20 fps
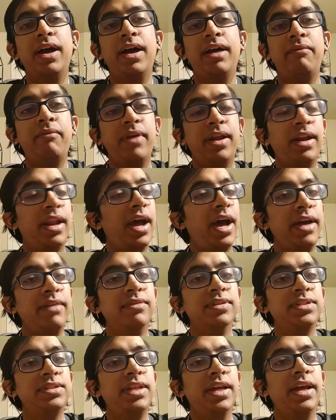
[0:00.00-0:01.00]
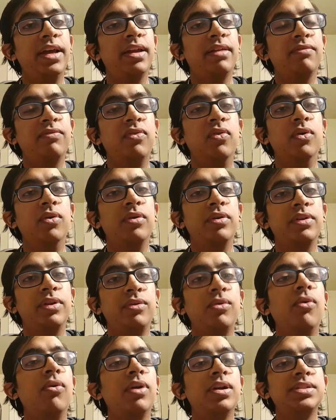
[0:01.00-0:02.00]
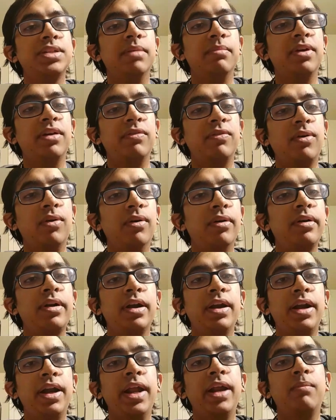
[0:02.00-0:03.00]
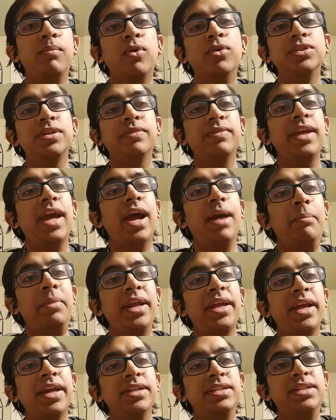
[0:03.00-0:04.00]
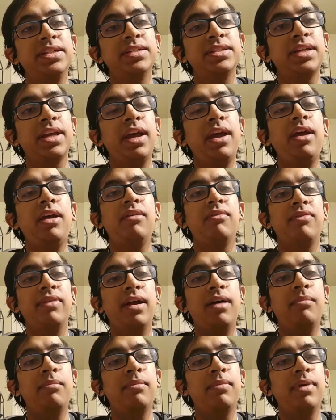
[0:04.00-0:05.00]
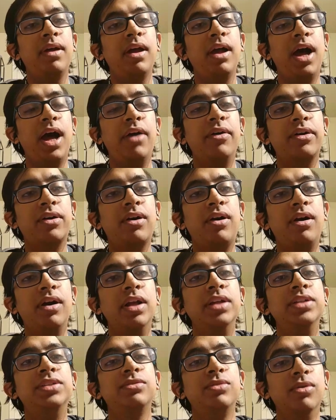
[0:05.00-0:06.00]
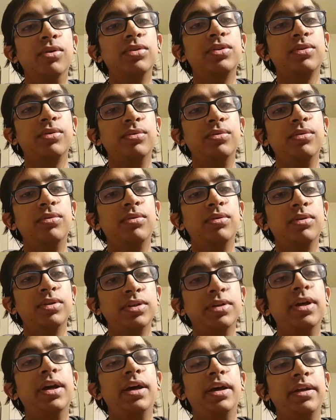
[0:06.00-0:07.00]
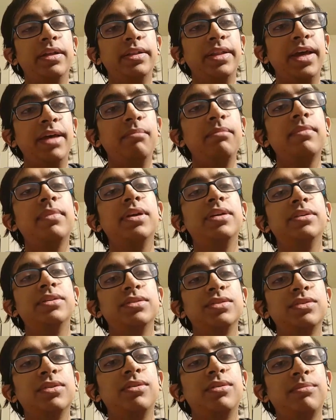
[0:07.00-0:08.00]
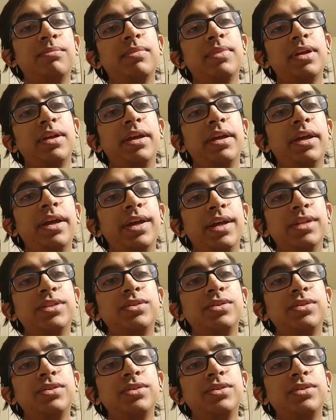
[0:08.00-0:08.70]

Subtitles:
when I was there for the Google Summer of Code. Like most of the applications from our college go through them. So it's